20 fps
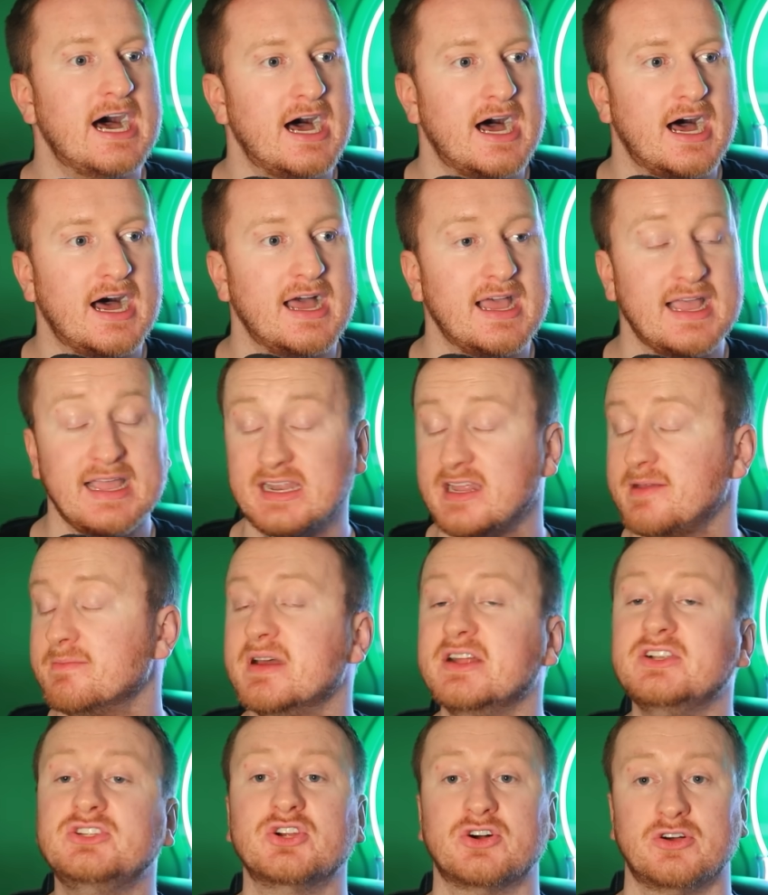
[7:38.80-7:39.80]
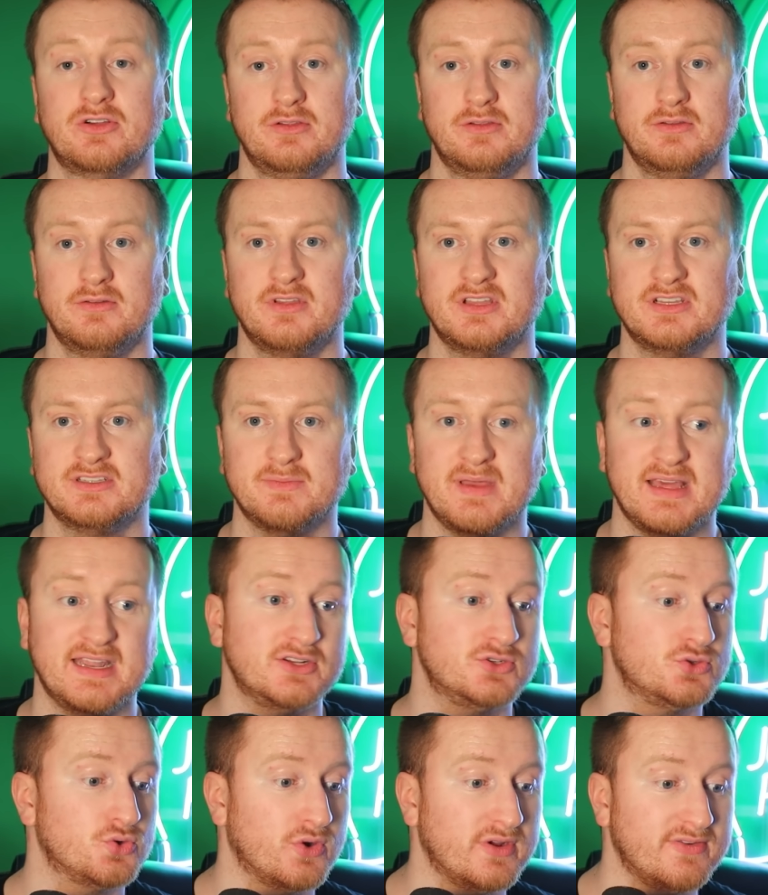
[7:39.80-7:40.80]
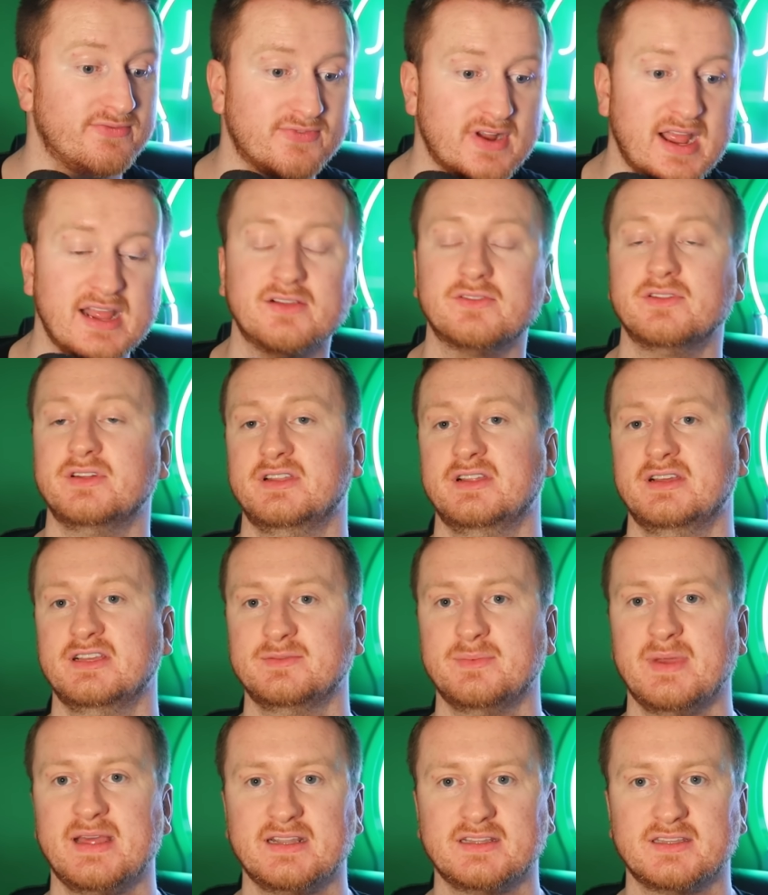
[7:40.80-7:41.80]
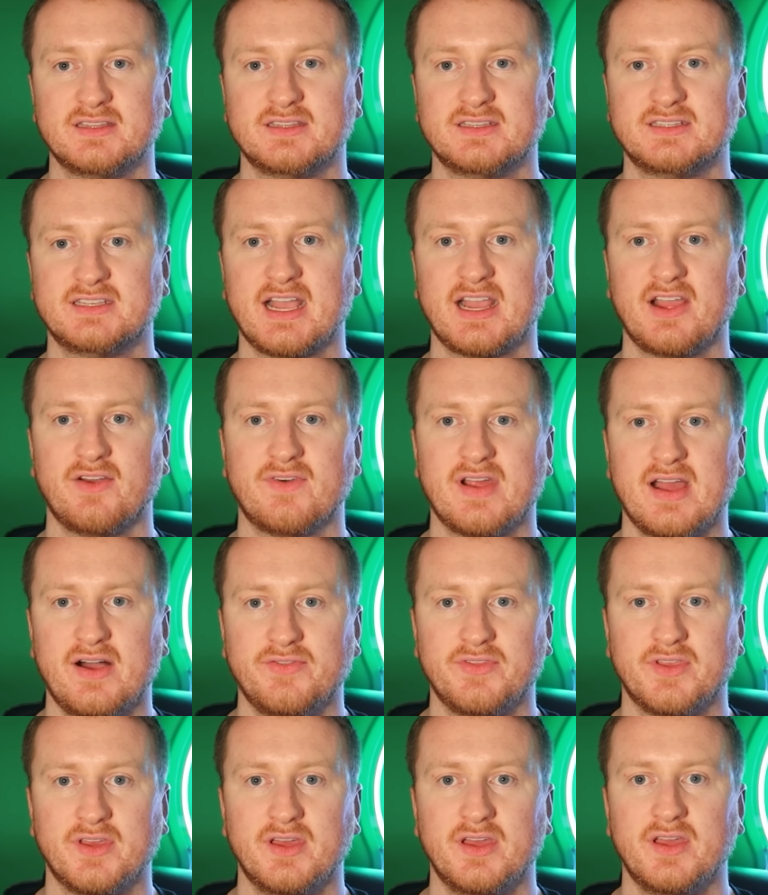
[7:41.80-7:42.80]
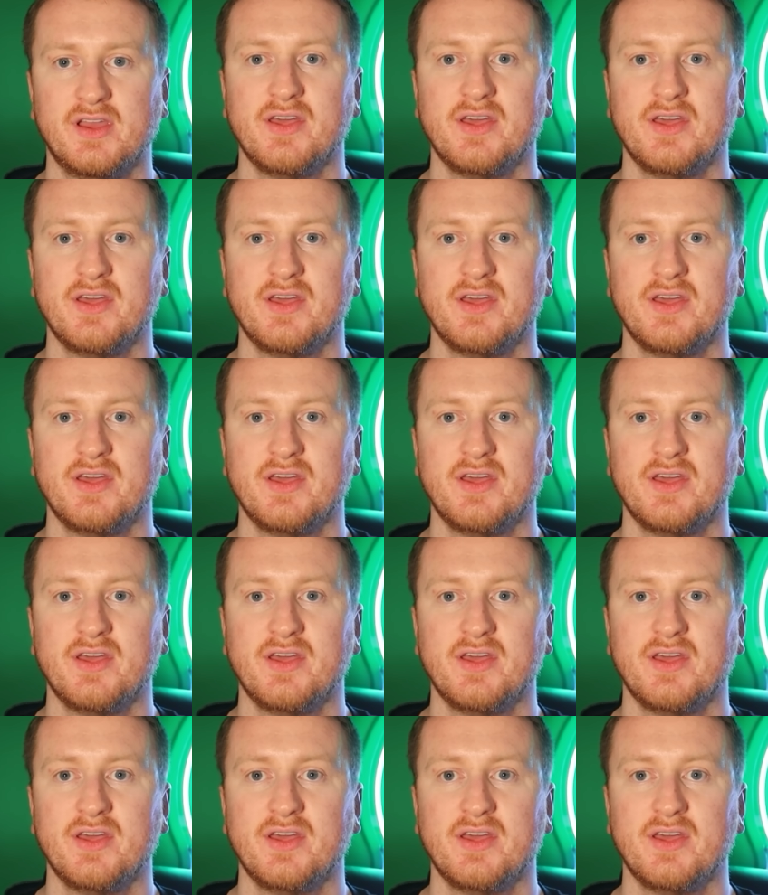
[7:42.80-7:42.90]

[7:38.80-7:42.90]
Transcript: uh, A.D. Mitchell has made it. Troy Franklin has made it to the second round.